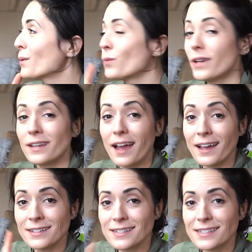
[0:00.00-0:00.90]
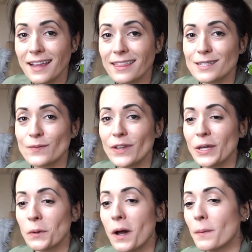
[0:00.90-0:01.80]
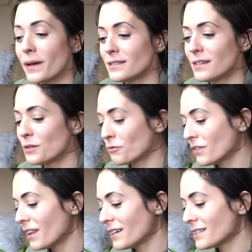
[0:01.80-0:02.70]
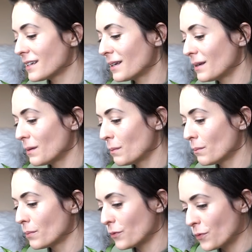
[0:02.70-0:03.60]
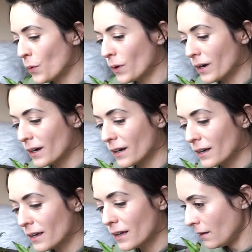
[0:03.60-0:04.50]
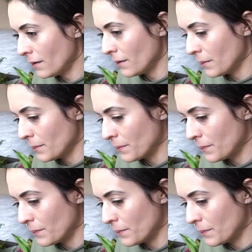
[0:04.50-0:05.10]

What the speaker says: when I set this video up, I didn't realize it before. I